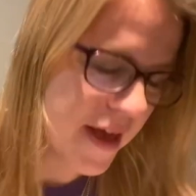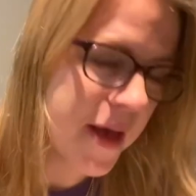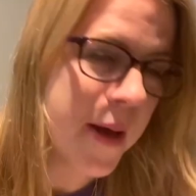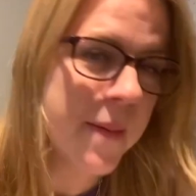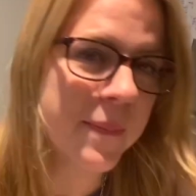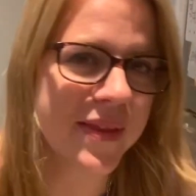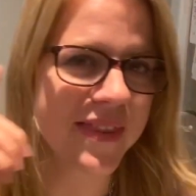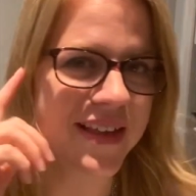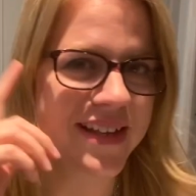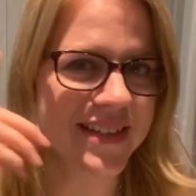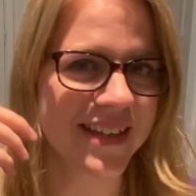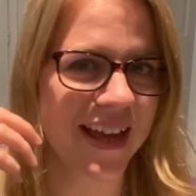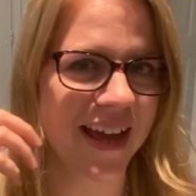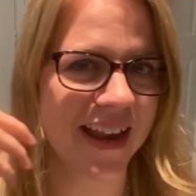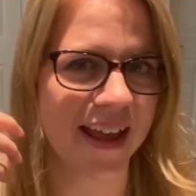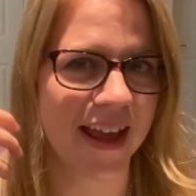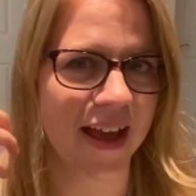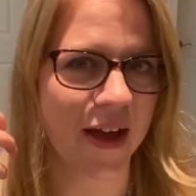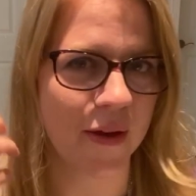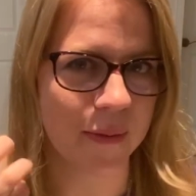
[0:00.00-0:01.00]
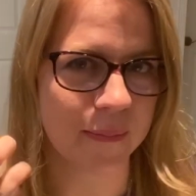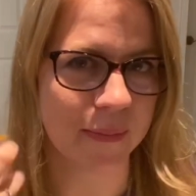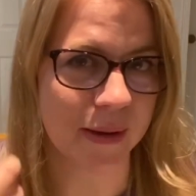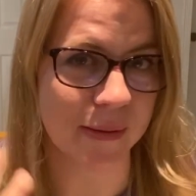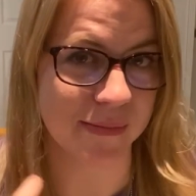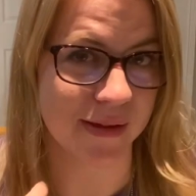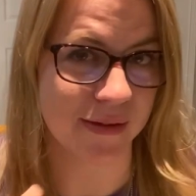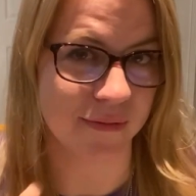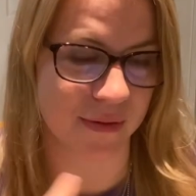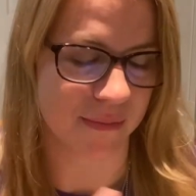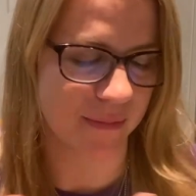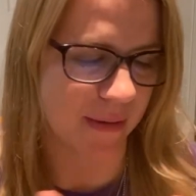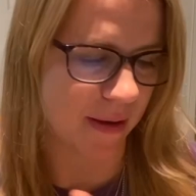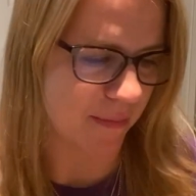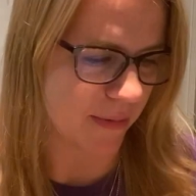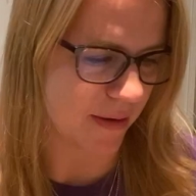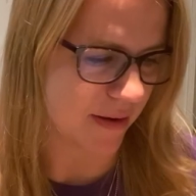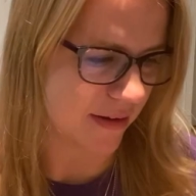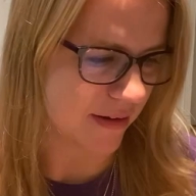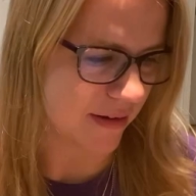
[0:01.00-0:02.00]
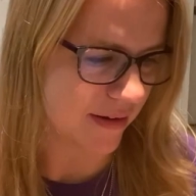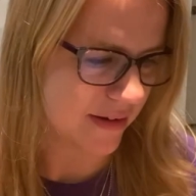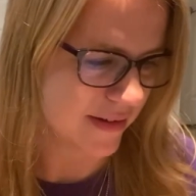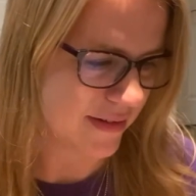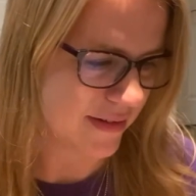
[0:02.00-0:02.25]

But that's kind of how it made me remember